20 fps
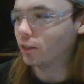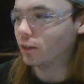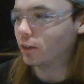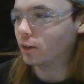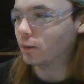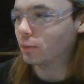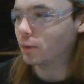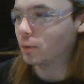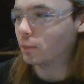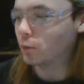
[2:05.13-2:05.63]

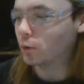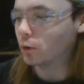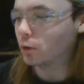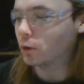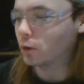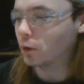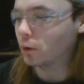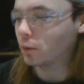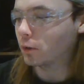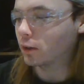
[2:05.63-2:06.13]
little bit more
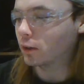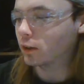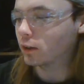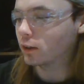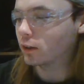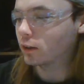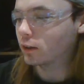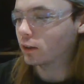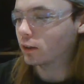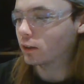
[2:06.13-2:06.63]

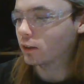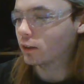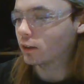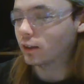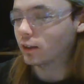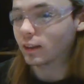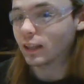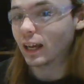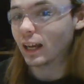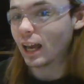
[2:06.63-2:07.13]
going.
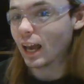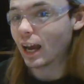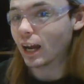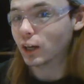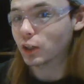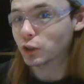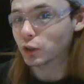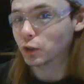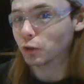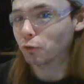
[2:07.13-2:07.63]
That
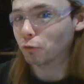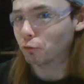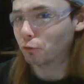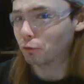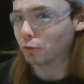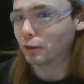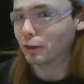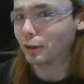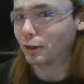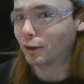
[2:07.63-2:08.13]
actually
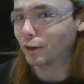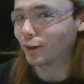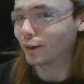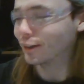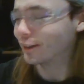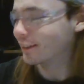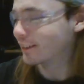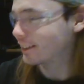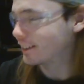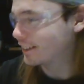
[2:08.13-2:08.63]
really
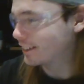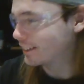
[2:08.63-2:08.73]
hurt.